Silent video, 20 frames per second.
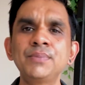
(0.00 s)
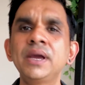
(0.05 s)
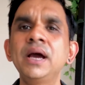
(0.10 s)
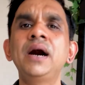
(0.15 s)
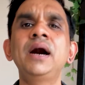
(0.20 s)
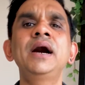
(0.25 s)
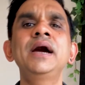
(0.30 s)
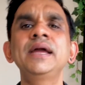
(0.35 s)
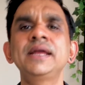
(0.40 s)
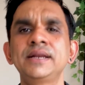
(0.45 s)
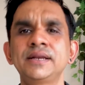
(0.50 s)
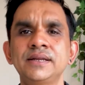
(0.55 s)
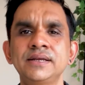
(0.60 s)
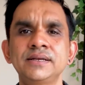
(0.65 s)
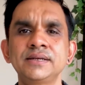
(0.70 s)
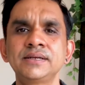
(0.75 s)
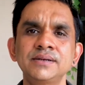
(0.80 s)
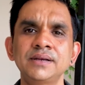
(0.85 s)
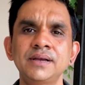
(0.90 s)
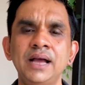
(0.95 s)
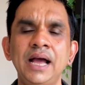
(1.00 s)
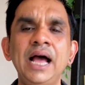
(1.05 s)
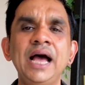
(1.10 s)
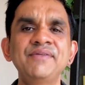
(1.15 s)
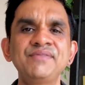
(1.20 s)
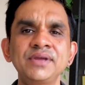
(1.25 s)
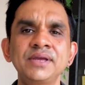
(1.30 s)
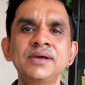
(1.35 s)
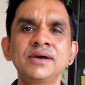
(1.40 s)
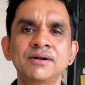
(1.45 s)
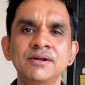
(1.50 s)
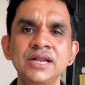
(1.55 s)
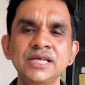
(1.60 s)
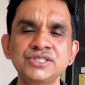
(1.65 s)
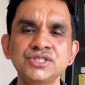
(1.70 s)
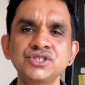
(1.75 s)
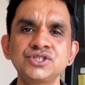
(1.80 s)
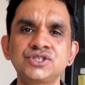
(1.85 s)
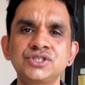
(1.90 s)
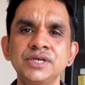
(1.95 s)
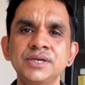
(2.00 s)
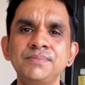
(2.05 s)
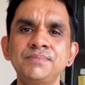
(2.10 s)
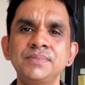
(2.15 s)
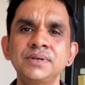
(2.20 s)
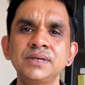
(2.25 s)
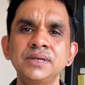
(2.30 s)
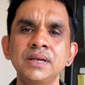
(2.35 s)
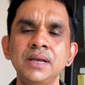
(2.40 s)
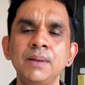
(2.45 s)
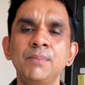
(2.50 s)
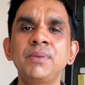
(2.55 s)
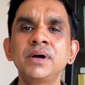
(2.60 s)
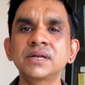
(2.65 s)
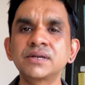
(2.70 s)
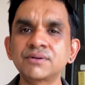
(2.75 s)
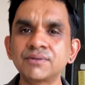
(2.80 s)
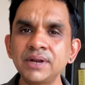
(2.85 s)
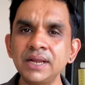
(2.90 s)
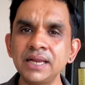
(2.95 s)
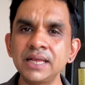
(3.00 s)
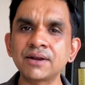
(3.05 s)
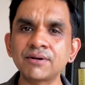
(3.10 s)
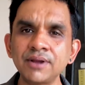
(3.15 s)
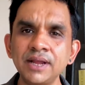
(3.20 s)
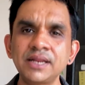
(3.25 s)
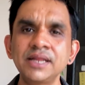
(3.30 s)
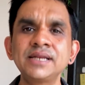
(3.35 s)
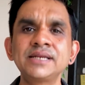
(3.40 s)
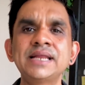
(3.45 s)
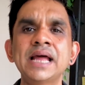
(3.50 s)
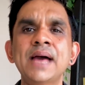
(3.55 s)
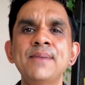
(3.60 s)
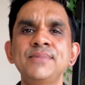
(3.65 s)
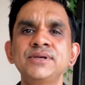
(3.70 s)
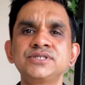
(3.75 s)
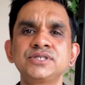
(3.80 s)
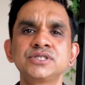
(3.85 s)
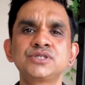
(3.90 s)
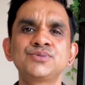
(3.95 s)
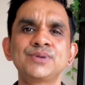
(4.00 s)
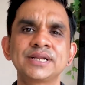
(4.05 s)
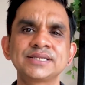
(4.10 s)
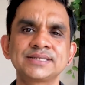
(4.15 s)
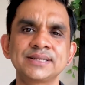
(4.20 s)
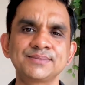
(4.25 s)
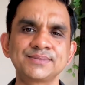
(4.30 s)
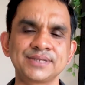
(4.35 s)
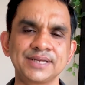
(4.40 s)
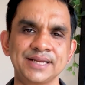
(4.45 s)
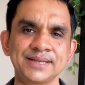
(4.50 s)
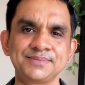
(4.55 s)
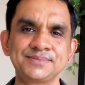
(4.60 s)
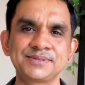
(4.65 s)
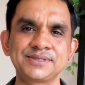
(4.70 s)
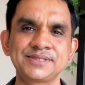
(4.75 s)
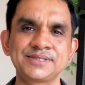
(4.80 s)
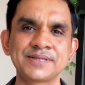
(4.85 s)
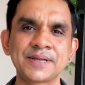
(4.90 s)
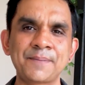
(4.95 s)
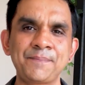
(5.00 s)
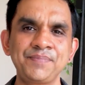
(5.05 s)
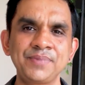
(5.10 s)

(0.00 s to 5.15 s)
behind having a relationship but really creating damage as well sometimes.